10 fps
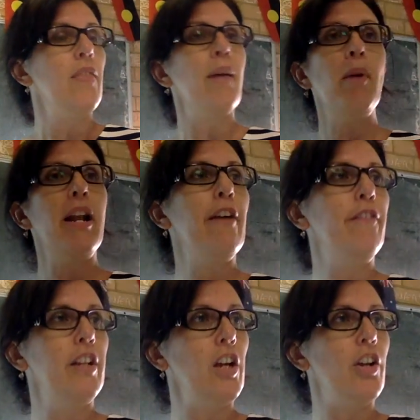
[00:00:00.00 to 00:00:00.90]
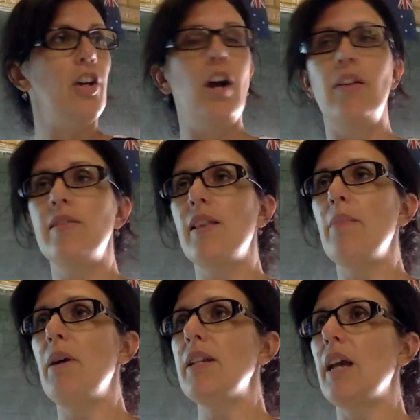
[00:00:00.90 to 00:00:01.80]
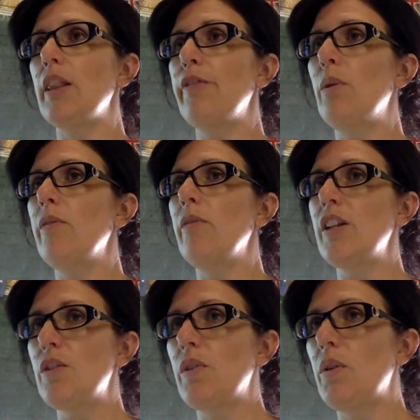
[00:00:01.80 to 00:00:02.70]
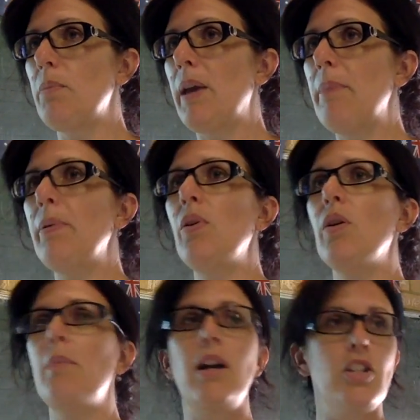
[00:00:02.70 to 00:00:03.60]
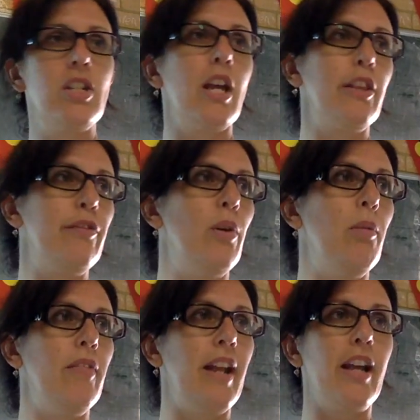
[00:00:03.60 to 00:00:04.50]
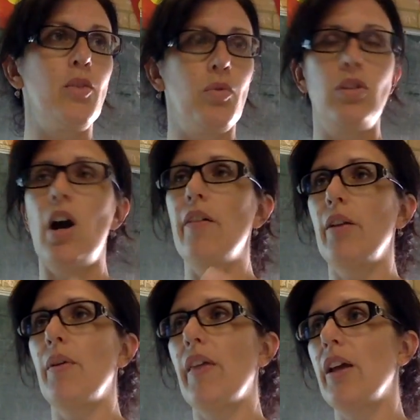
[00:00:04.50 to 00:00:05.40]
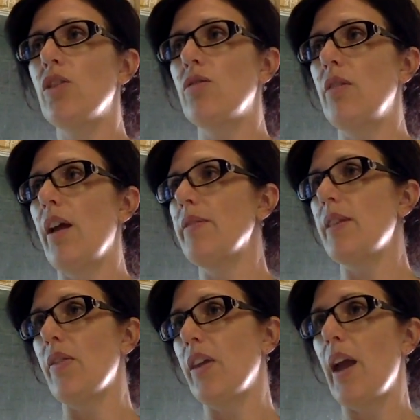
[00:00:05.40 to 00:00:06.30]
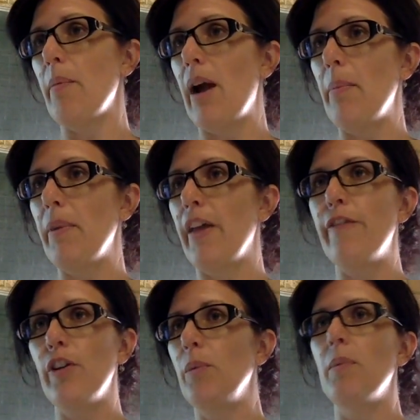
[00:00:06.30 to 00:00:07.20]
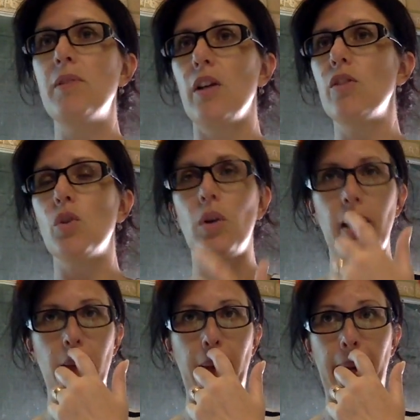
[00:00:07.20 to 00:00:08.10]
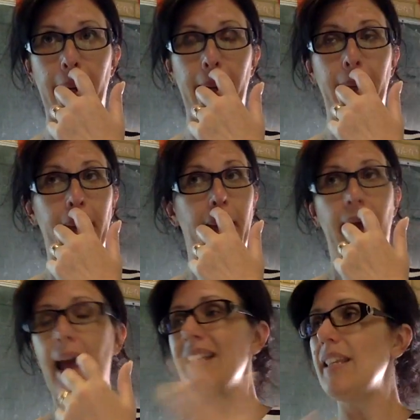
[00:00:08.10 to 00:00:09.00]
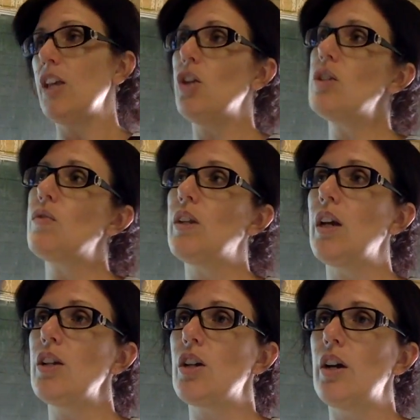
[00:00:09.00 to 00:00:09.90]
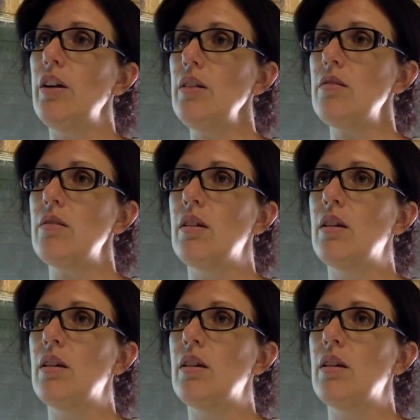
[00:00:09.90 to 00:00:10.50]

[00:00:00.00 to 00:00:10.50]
They might have video diaries, and that might take the form of interviewing people, or it might just take the form of an actual diary where they set the camera up and they film themselves talking about it. Has he used video diaries?